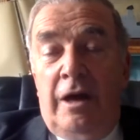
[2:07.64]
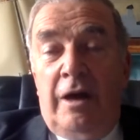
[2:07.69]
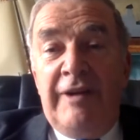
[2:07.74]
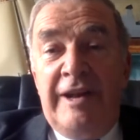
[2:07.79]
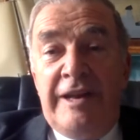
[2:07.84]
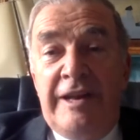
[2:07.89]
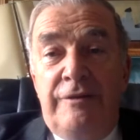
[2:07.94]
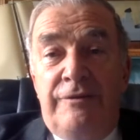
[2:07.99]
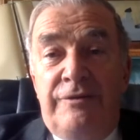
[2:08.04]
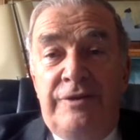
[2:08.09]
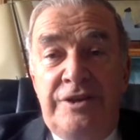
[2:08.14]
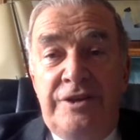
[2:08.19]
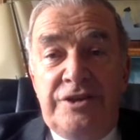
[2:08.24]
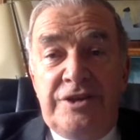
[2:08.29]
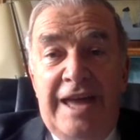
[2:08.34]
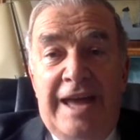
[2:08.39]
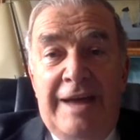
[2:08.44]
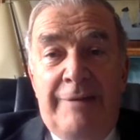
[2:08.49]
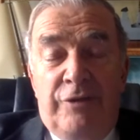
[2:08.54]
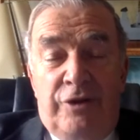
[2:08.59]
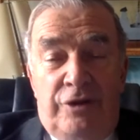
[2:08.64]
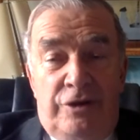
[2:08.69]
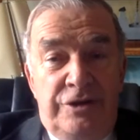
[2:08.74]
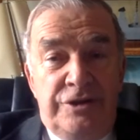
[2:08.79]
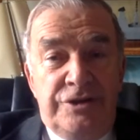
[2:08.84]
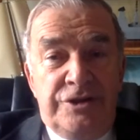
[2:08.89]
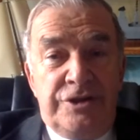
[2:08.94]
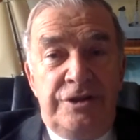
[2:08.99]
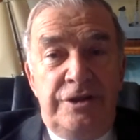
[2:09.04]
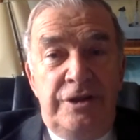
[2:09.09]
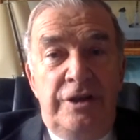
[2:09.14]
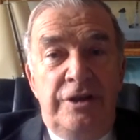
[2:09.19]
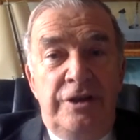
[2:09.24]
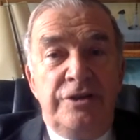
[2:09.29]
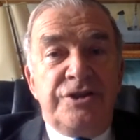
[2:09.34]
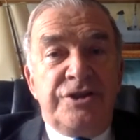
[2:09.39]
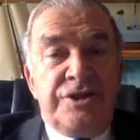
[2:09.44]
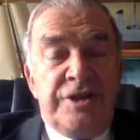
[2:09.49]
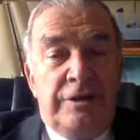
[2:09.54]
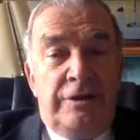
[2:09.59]
any of these cameras
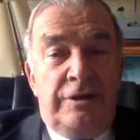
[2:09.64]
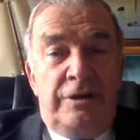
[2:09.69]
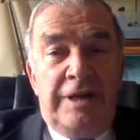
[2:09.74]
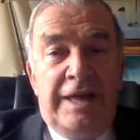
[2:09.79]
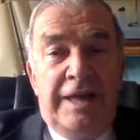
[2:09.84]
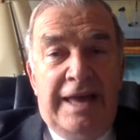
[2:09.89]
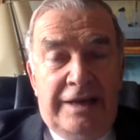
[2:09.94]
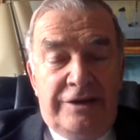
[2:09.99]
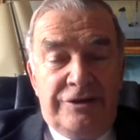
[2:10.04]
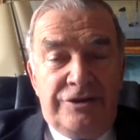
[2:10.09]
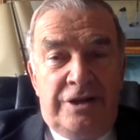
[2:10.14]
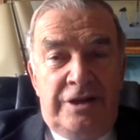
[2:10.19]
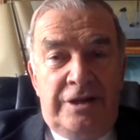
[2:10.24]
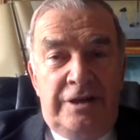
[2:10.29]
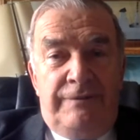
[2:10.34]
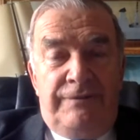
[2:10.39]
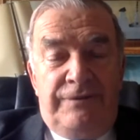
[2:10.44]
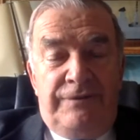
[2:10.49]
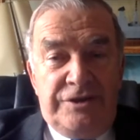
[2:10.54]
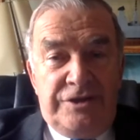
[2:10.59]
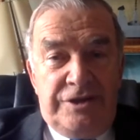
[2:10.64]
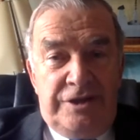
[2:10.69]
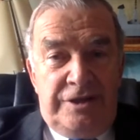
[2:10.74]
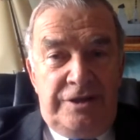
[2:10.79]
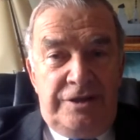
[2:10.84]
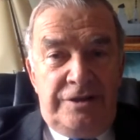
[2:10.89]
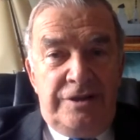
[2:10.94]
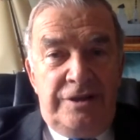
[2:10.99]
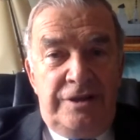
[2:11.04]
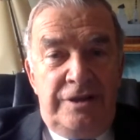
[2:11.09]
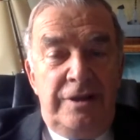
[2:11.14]
still actually fitted